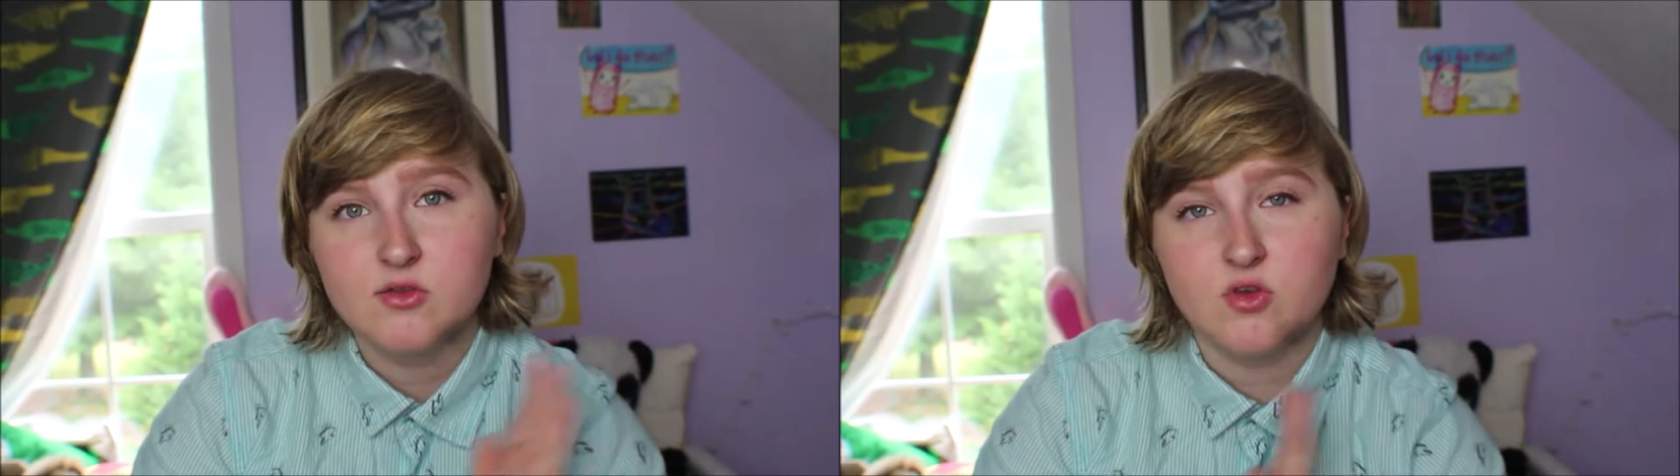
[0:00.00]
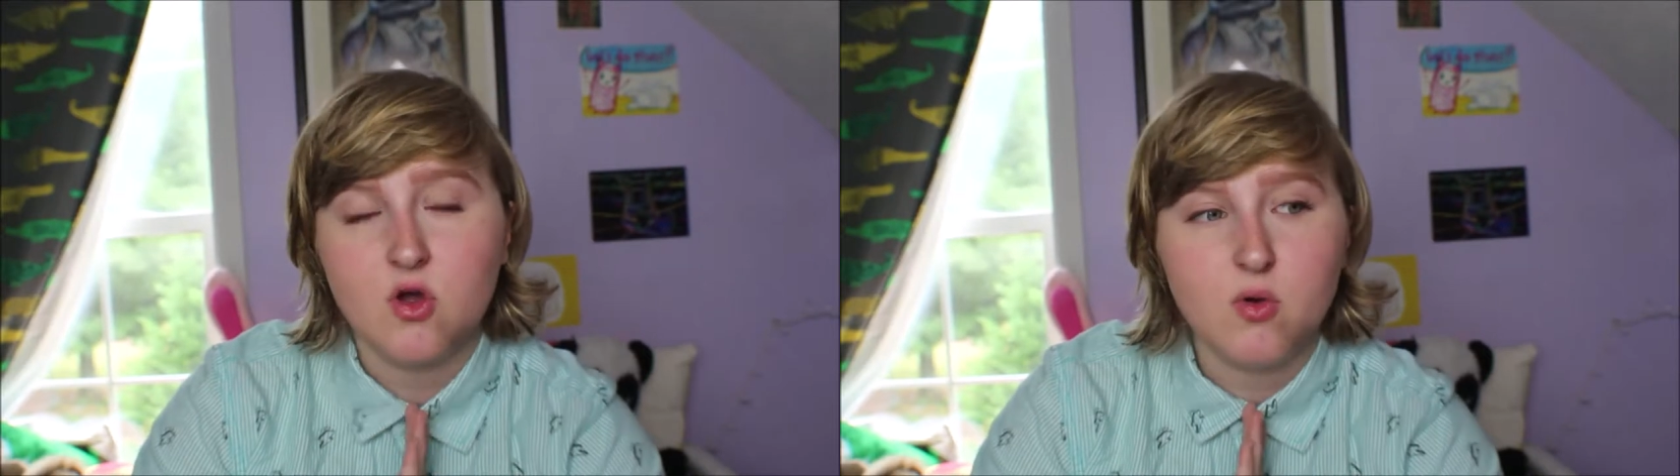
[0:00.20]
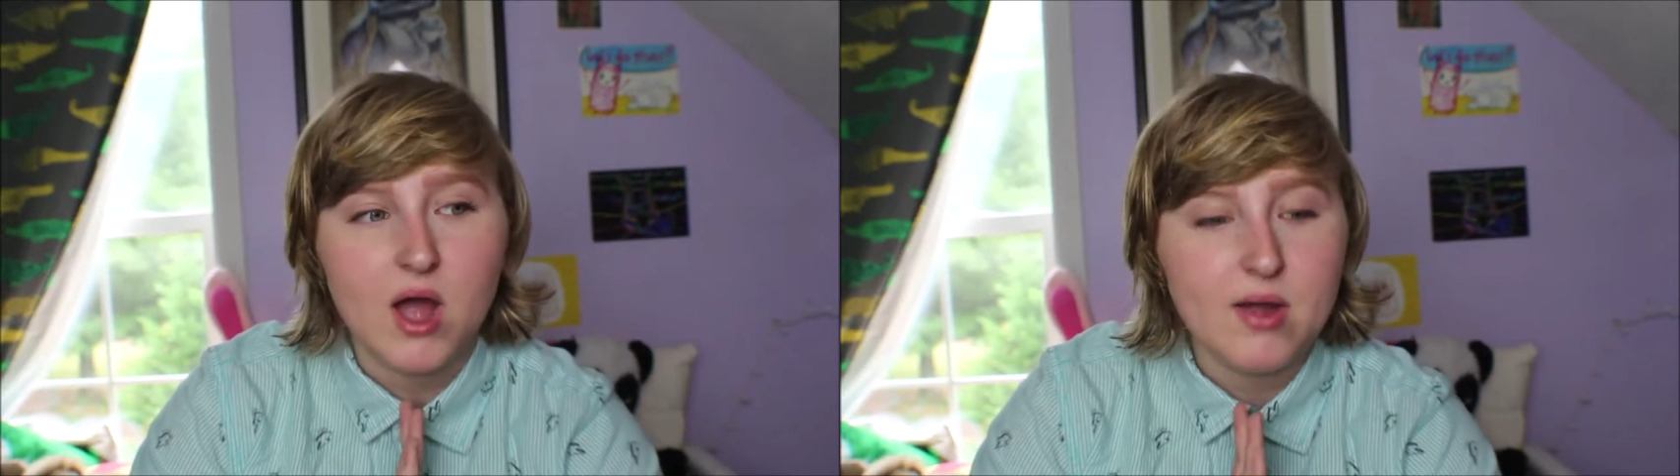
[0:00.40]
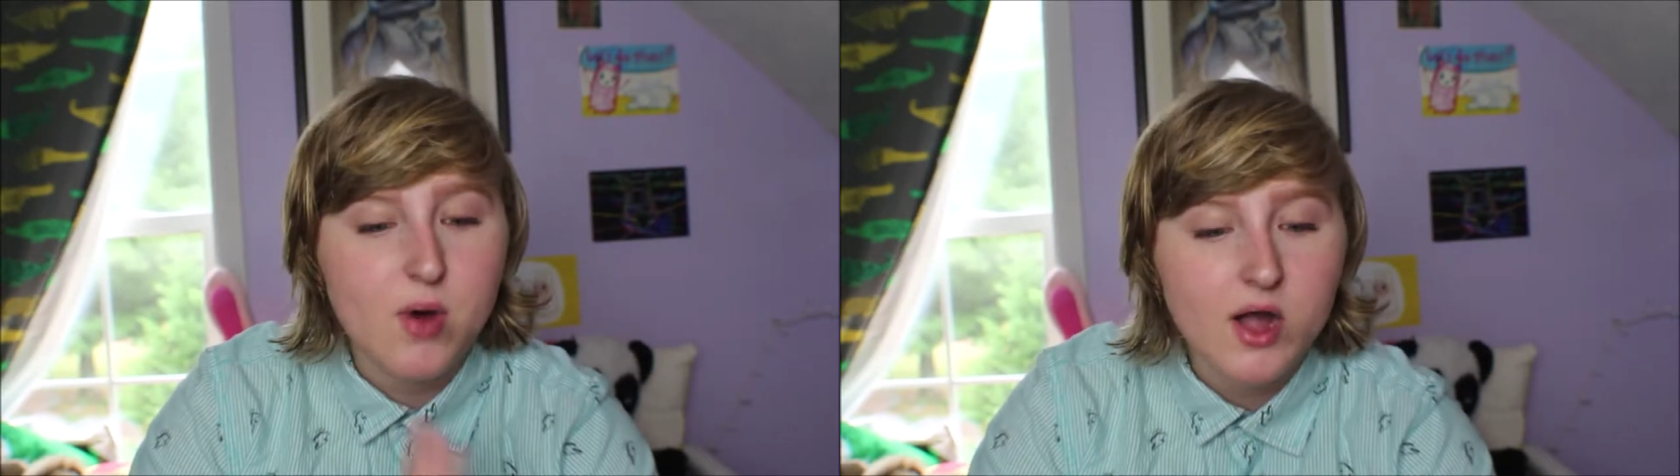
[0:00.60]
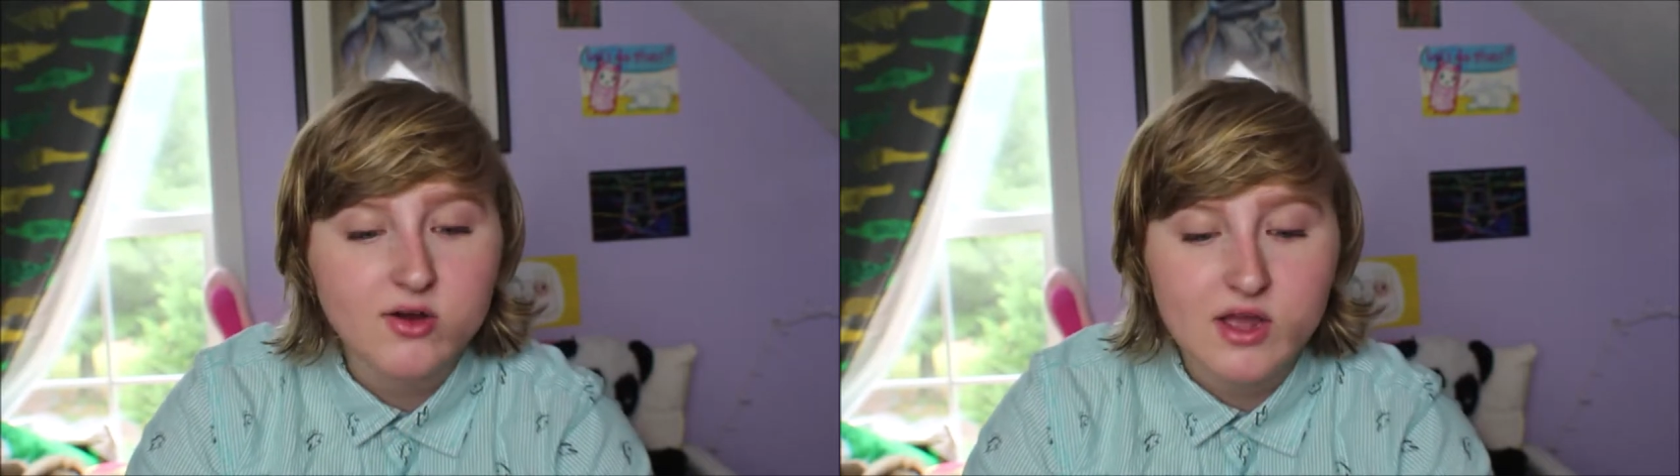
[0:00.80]
So I
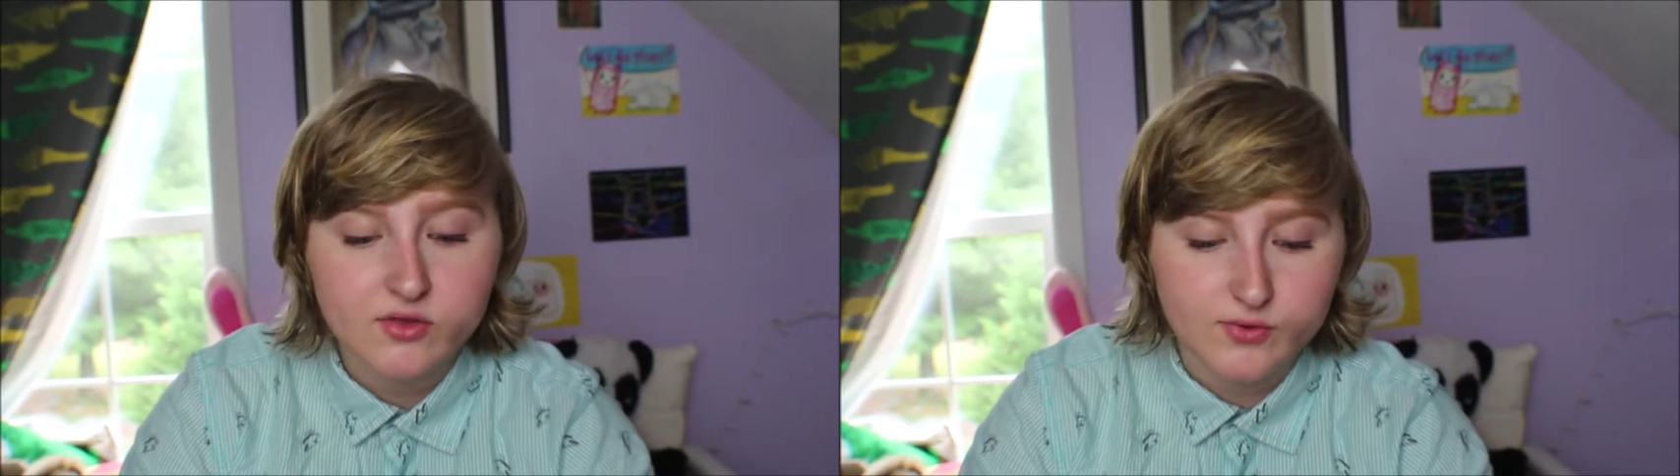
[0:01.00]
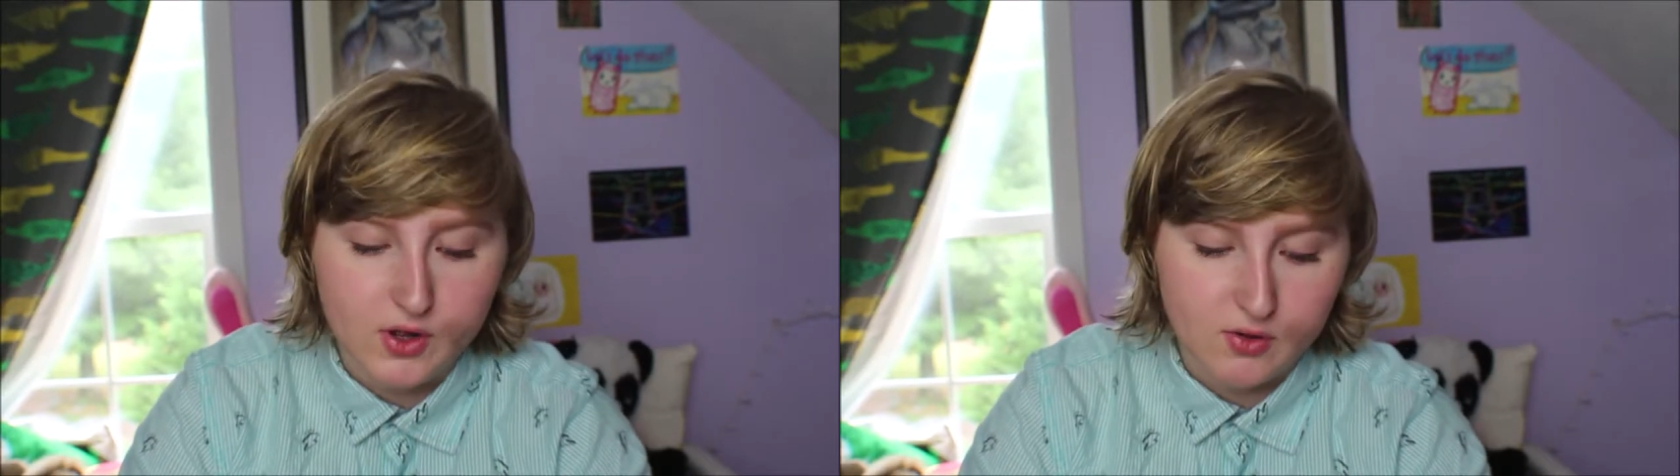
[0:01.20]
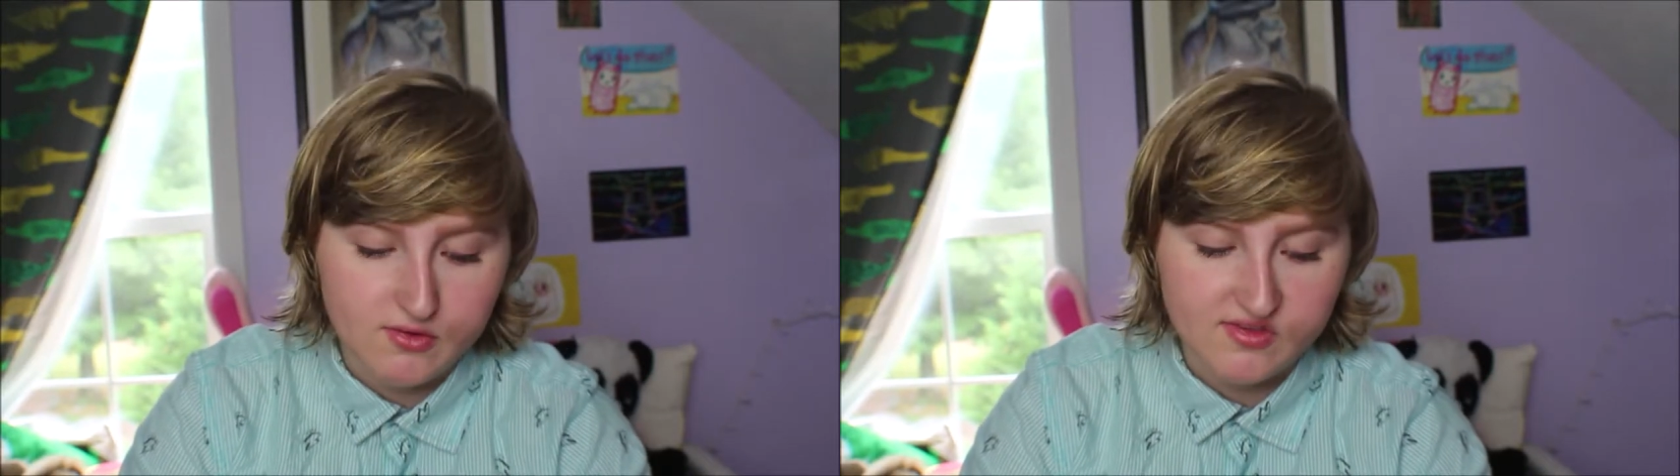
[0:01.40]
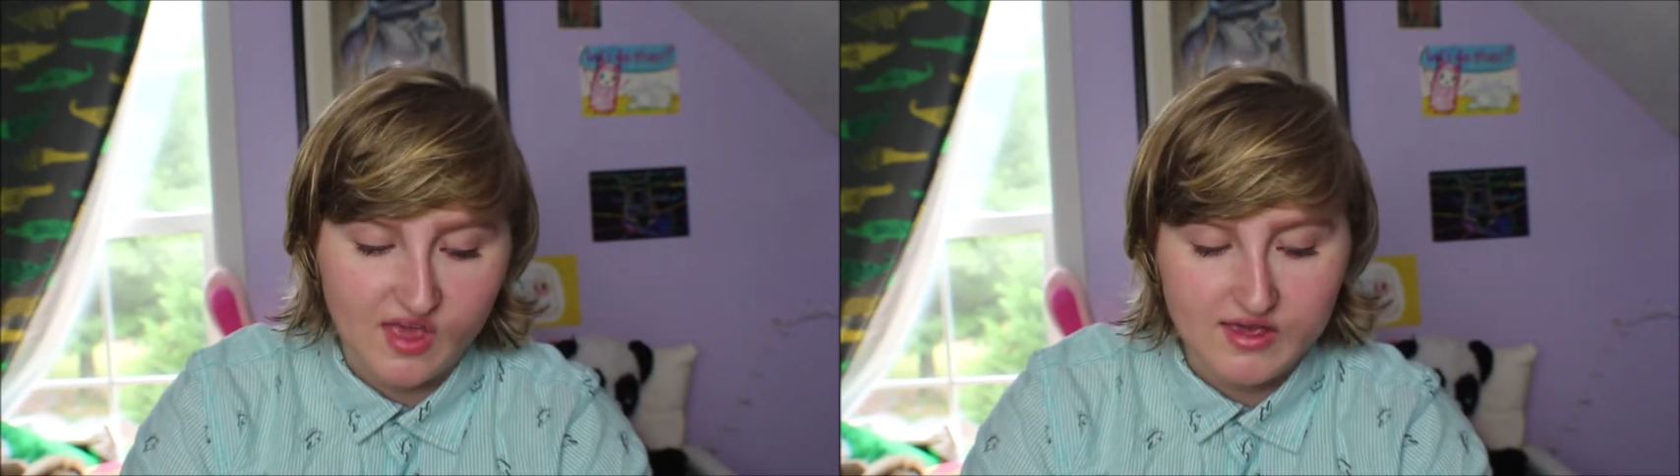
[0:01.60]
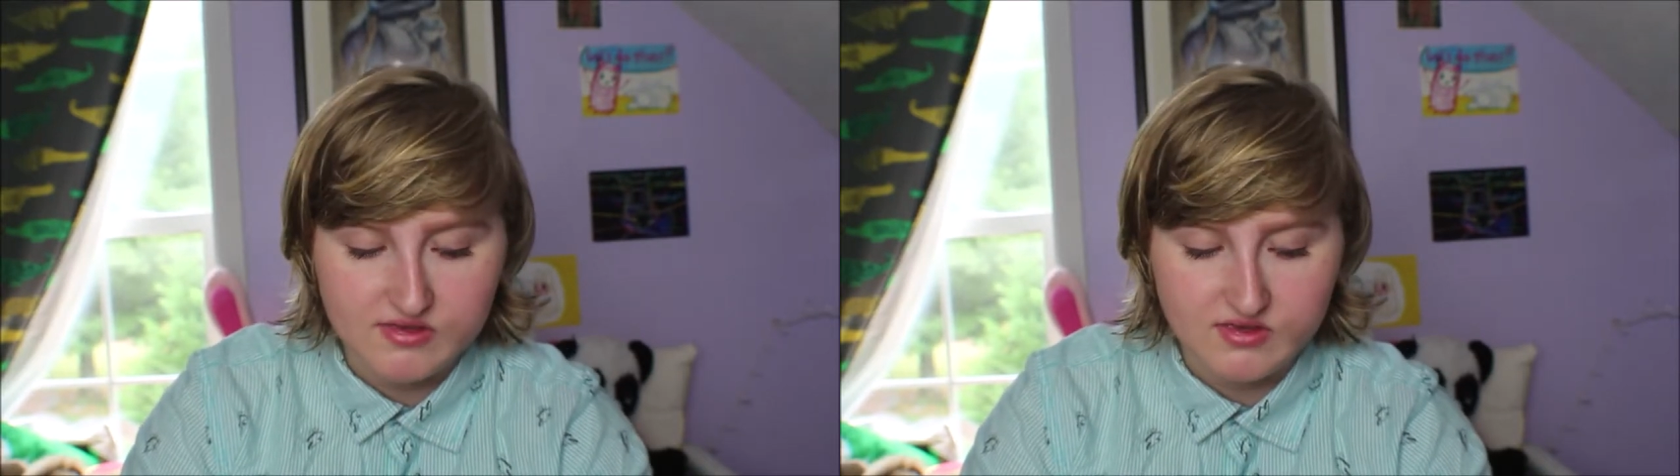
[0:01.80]
walk around the rows,
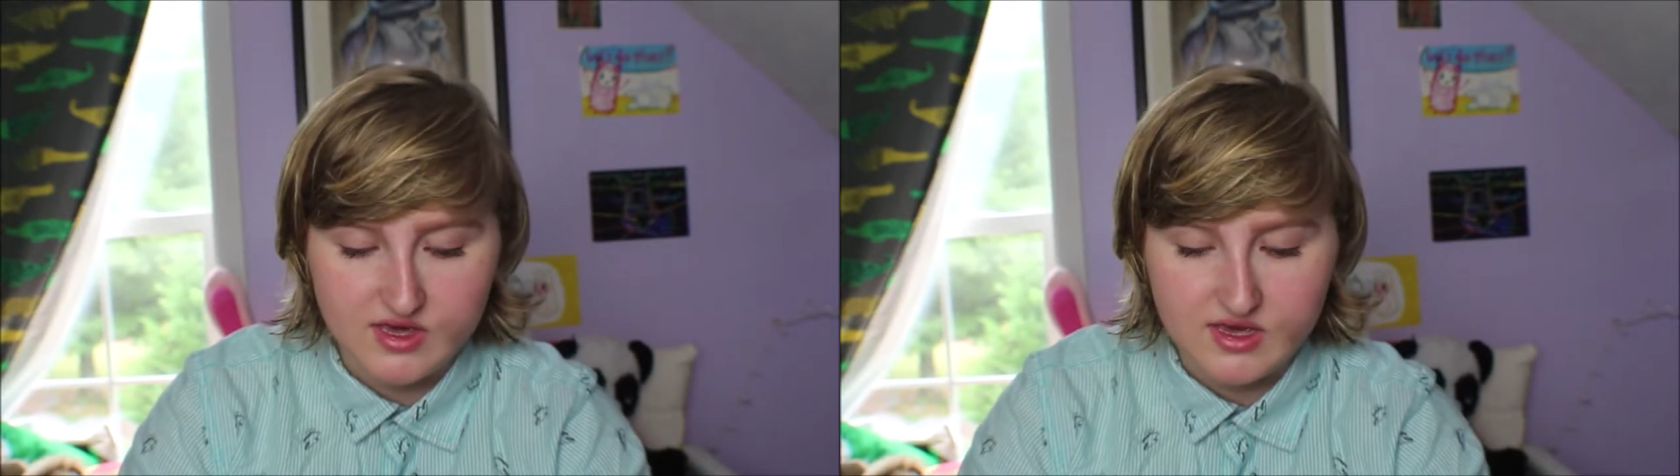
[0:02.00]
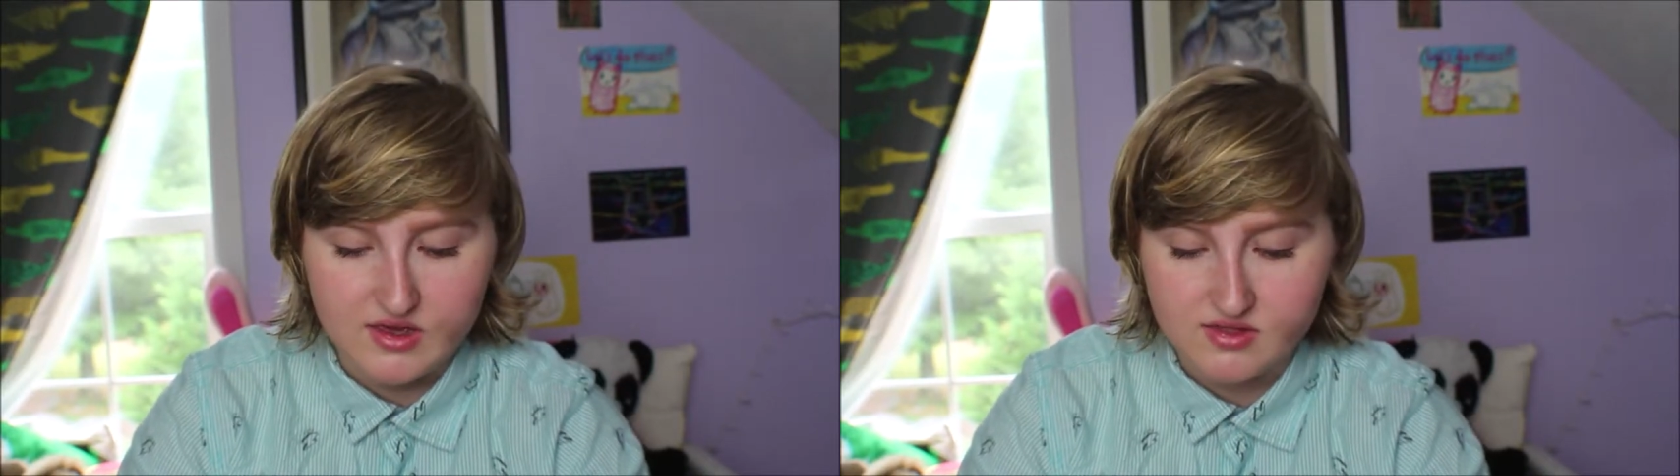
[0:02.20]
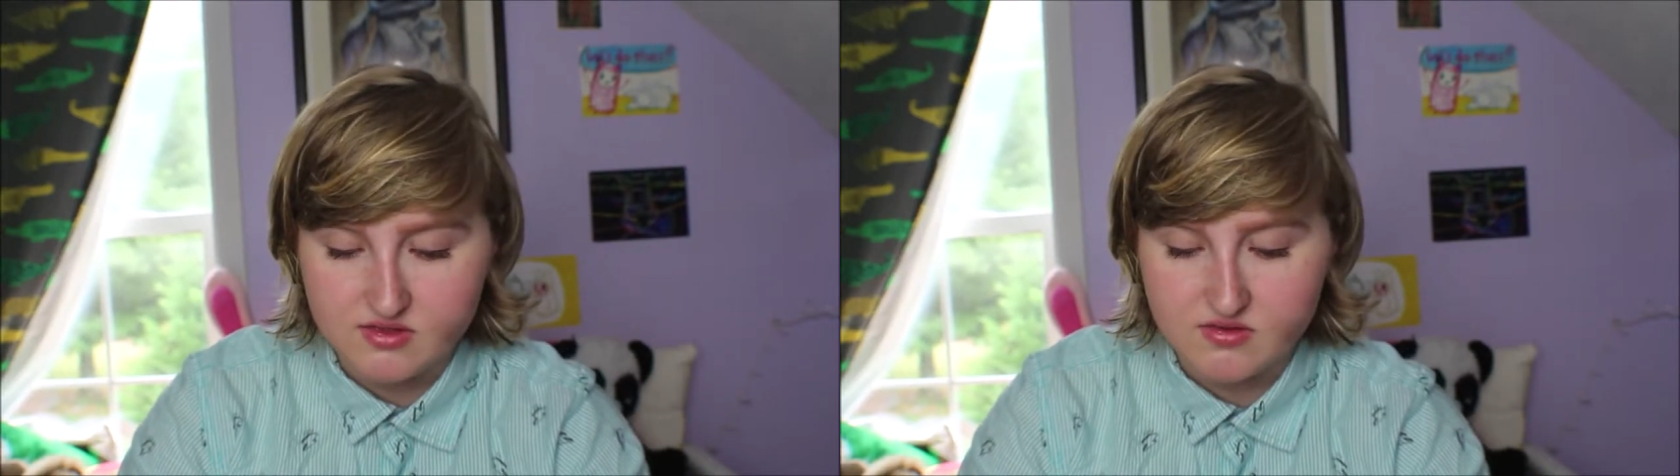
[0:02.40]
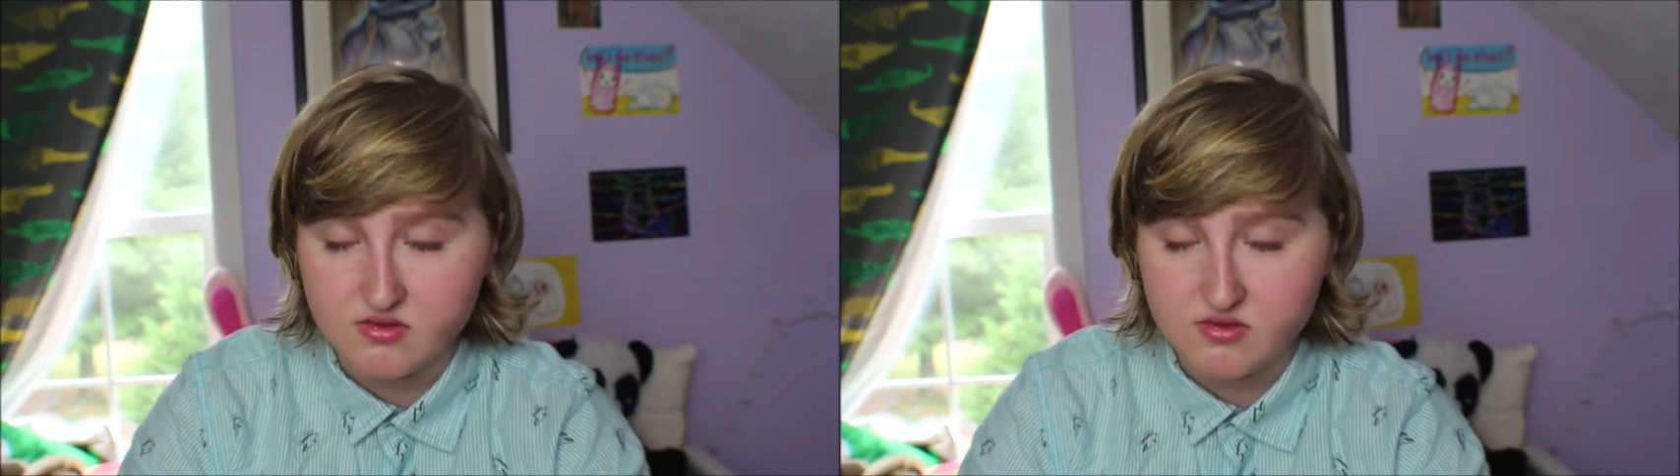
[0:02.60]
I see